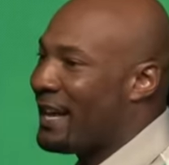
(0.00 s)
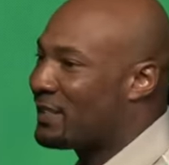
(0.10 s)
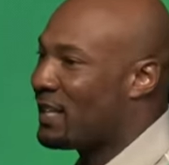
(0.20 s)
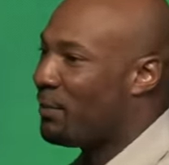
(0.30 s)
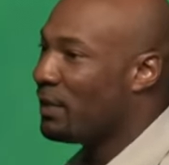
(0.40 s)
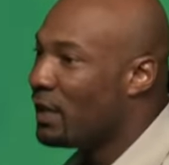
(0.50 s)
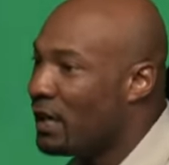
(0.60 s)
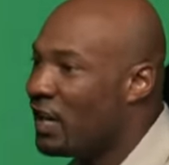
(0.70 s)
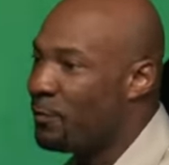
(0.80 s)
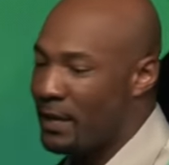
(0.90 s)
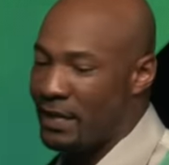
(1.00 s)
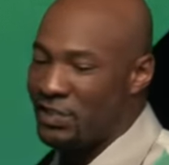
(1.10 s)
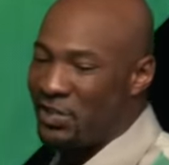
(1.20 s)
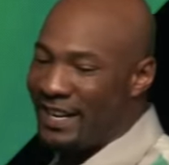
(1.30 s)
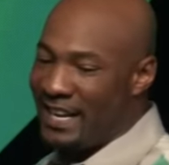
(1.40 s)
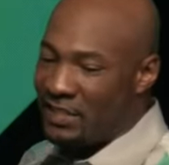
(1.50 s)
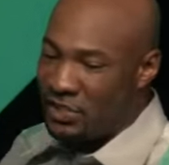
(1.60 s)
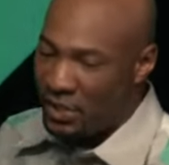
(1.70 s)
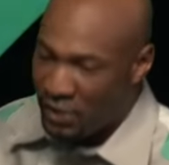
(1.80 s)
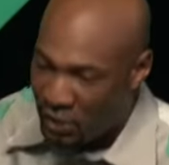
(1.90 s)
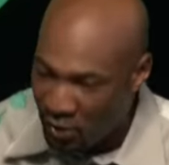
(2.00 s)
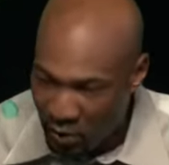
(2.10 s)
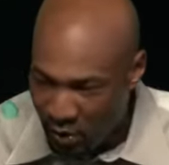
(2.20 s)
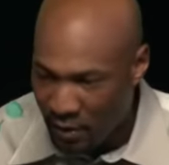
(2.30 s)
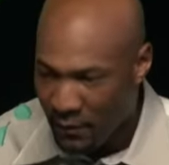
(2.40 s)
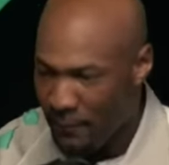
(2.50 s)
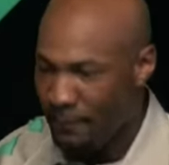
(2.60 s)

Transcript: accept love because you're insecure.